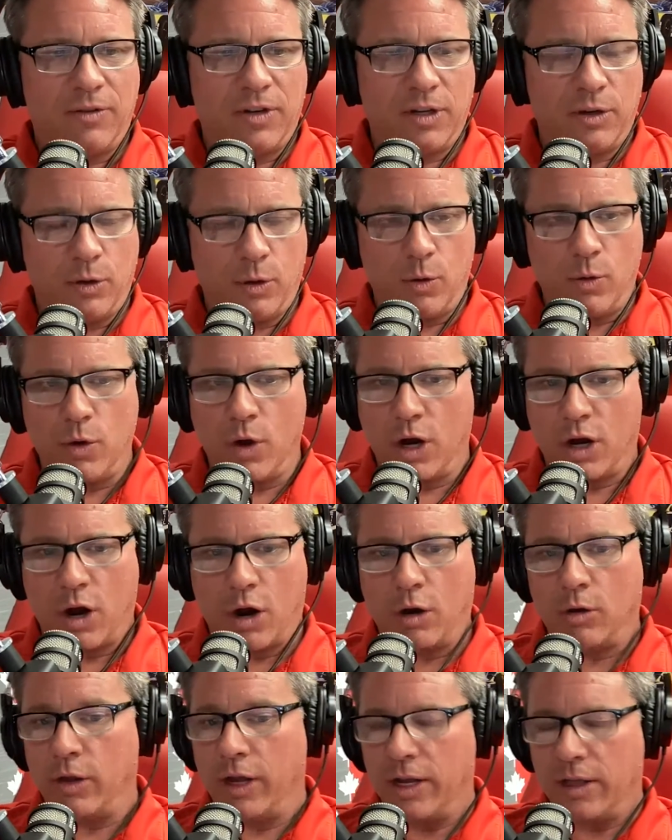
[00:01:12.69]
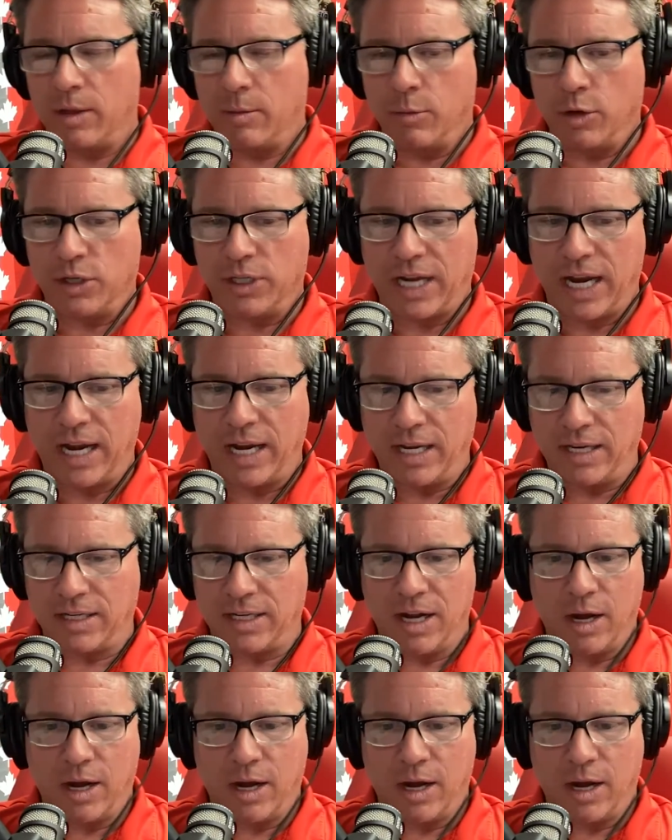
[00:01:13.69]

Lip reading: to a car like the Mercedes.